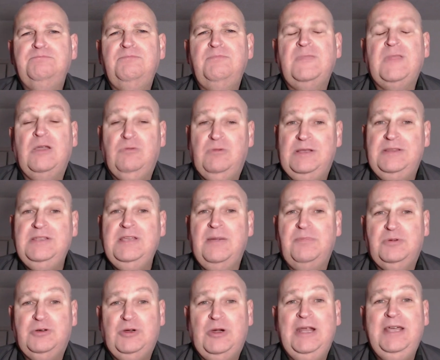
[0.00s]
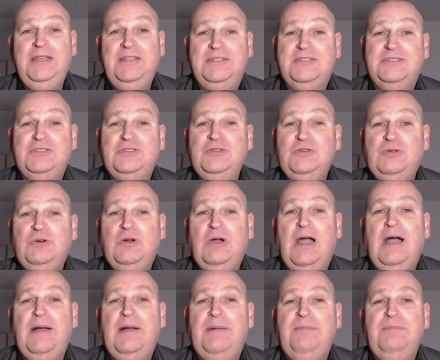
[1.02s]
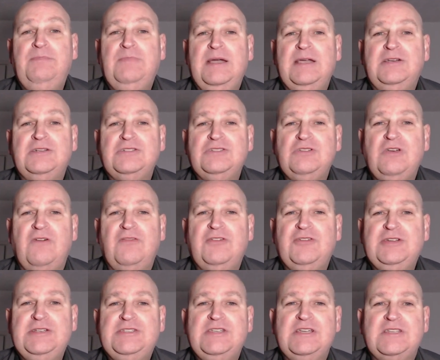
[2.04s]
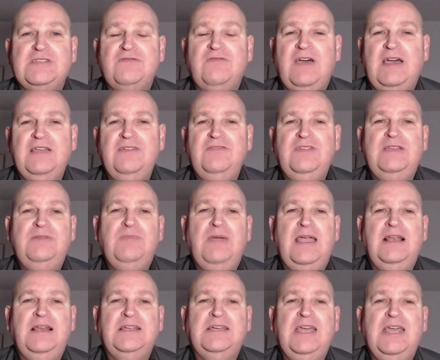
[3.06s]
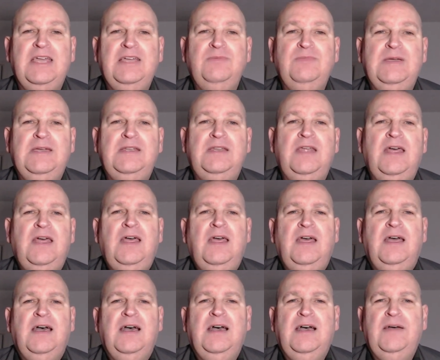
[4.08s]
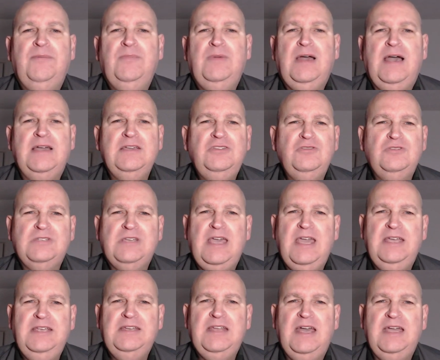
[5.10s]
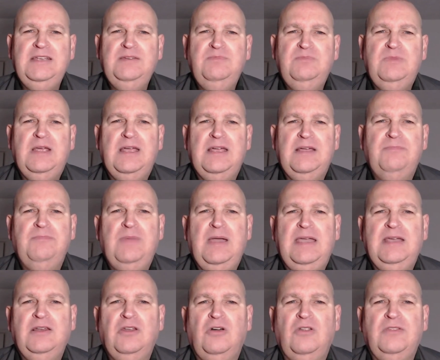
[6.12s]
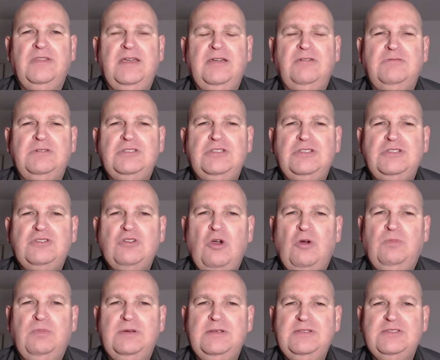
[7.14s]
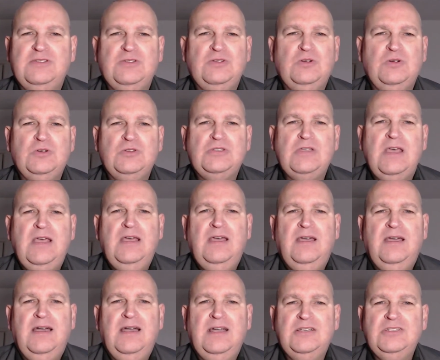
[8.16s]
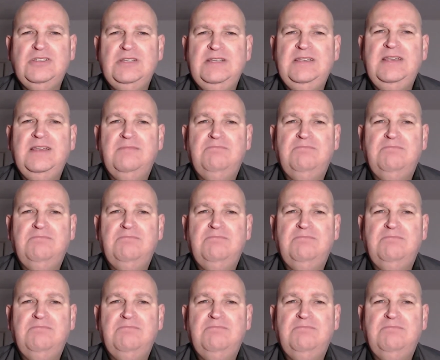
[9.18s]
when the upgrade to Microsoft 365 email came in, I use K9 Mail on there, which is open source. Actually,